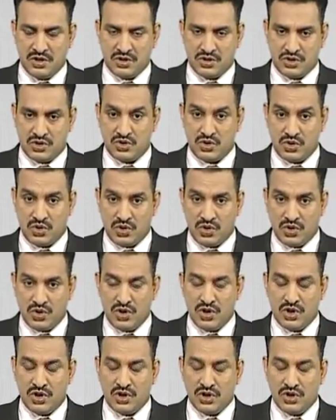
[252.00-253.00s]
So
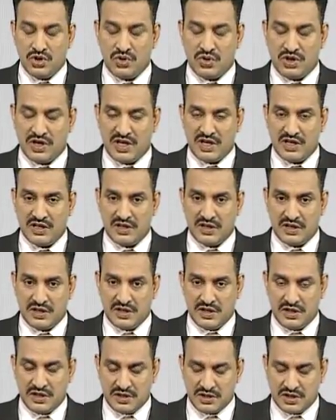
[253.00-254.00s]
you
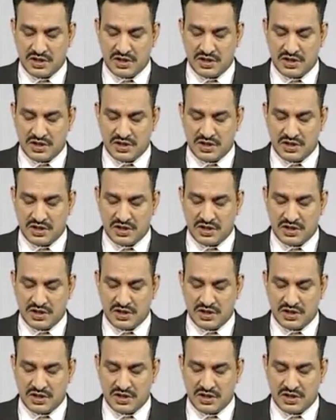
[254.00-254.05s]
can